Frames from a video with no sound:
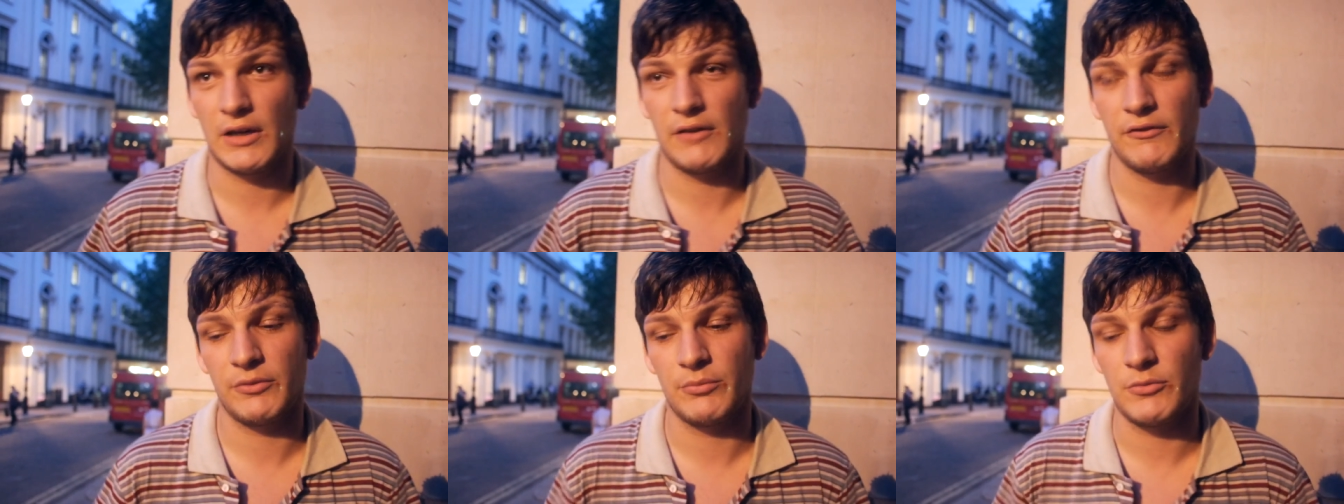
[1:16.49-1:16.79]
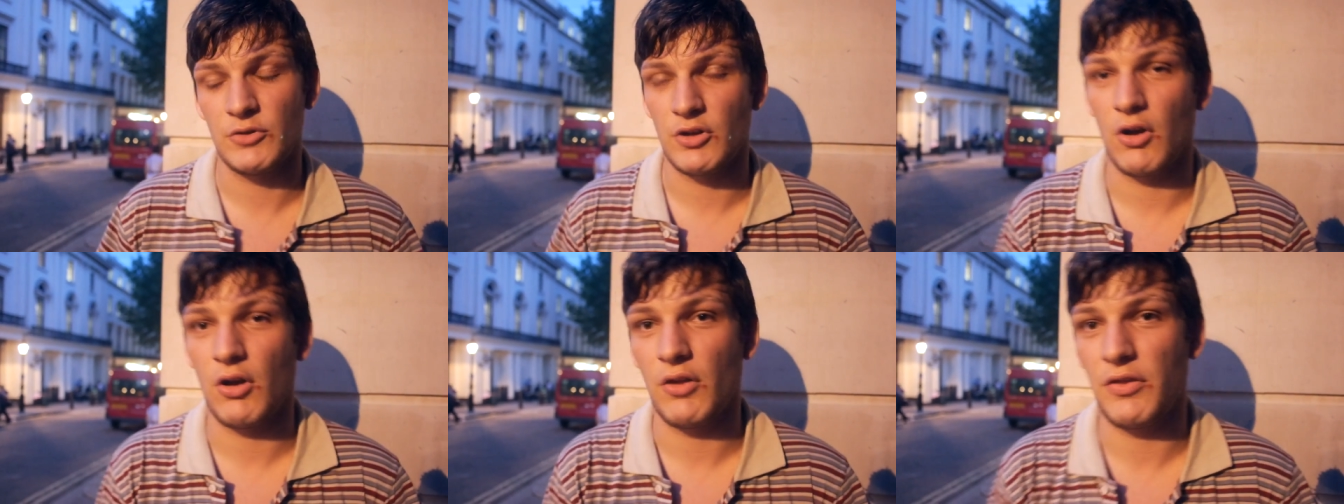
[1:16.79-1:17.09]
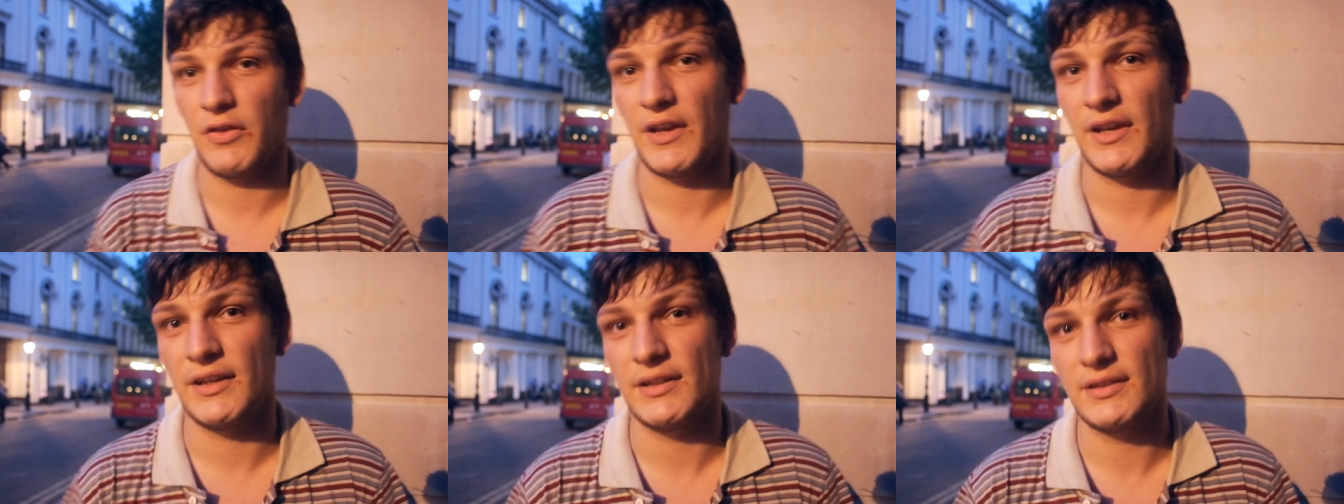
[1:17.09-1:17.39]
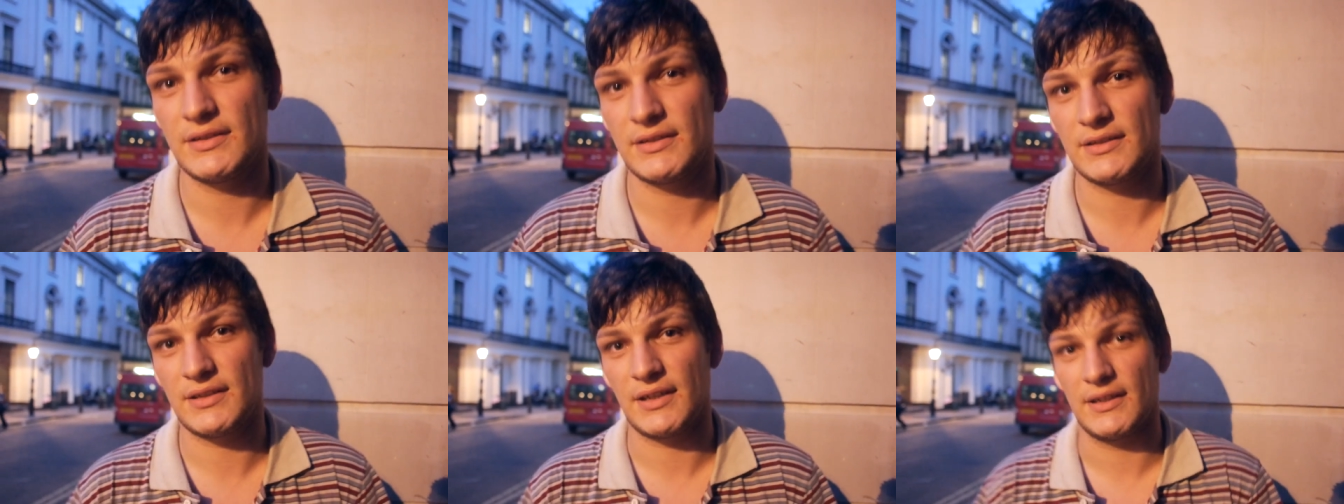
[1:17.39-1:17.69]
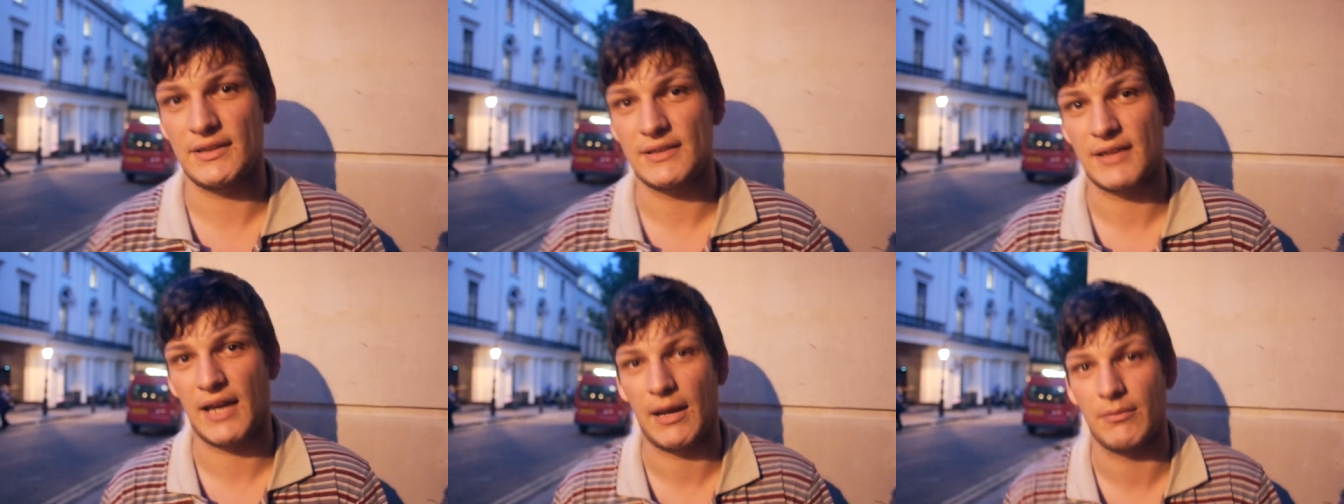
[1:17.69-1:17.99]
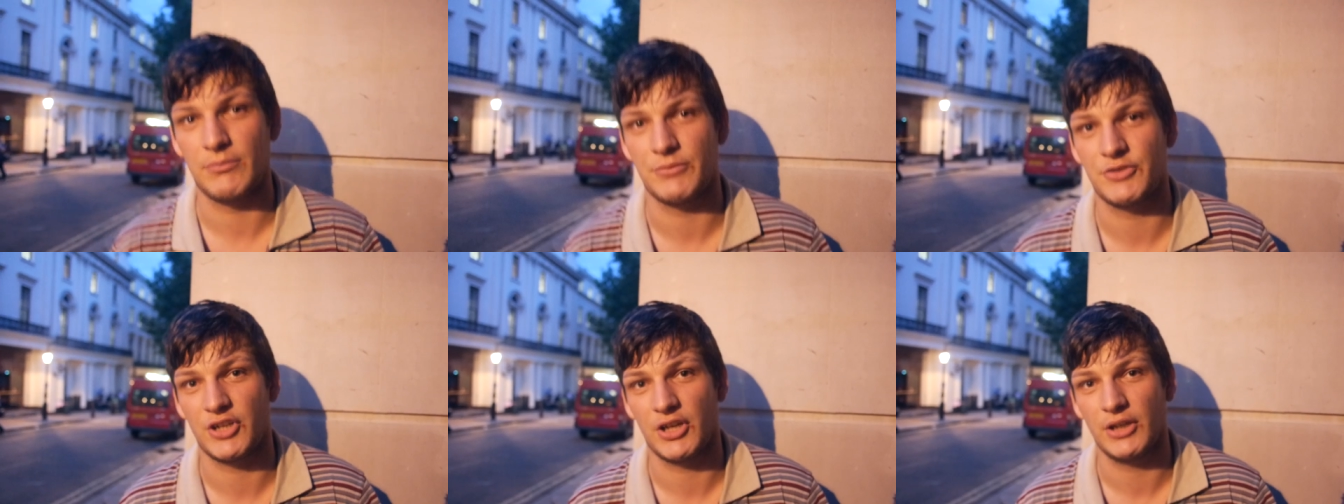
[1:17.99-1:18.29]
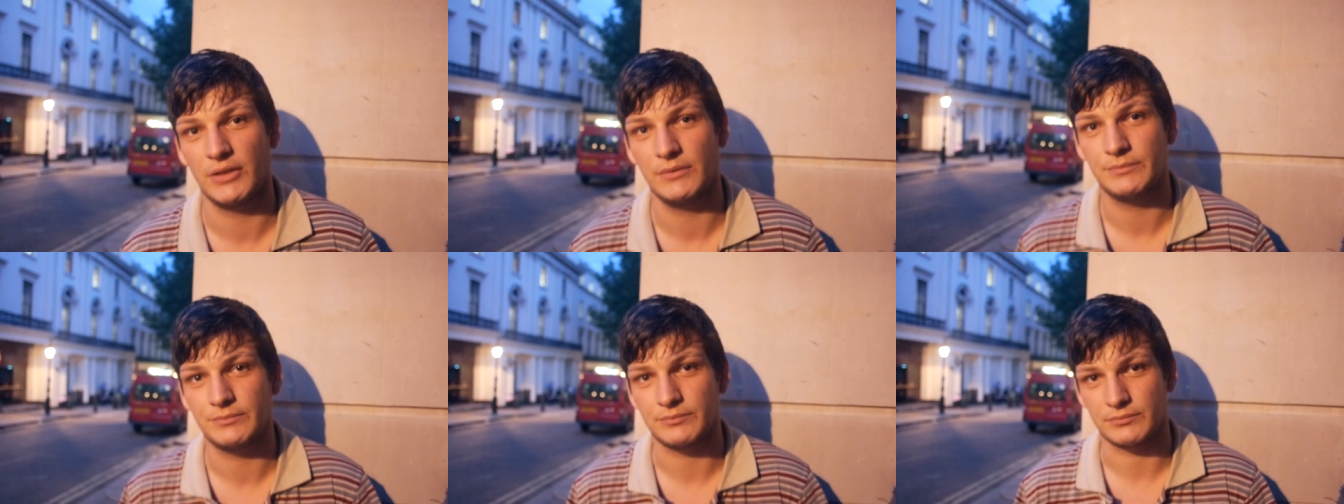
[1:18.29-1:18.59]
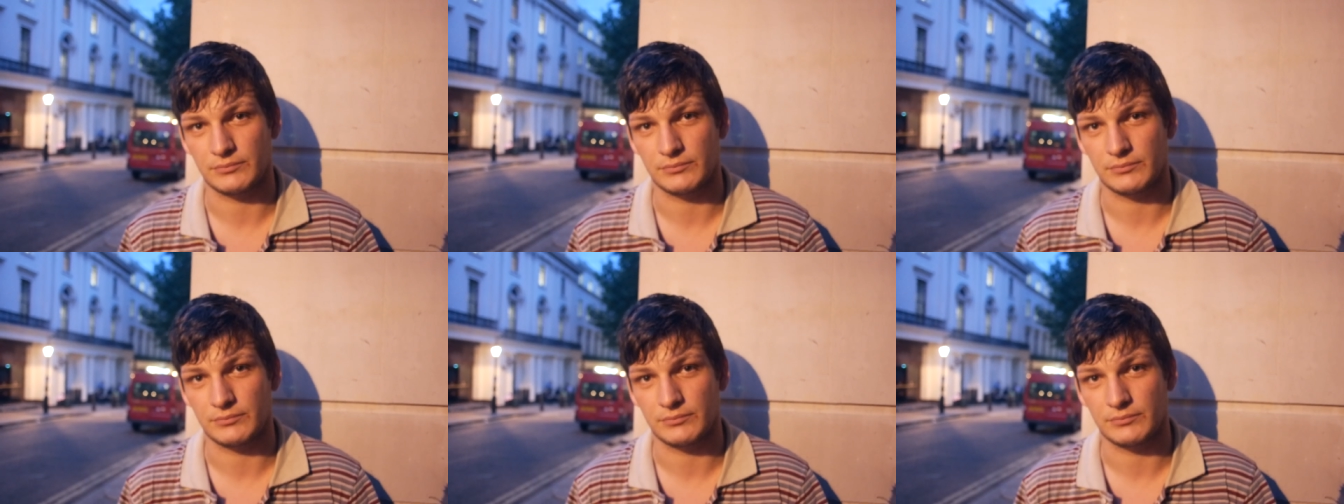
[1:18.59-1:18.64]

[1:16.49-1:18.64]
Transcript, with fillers: down from the northeast into Hampshire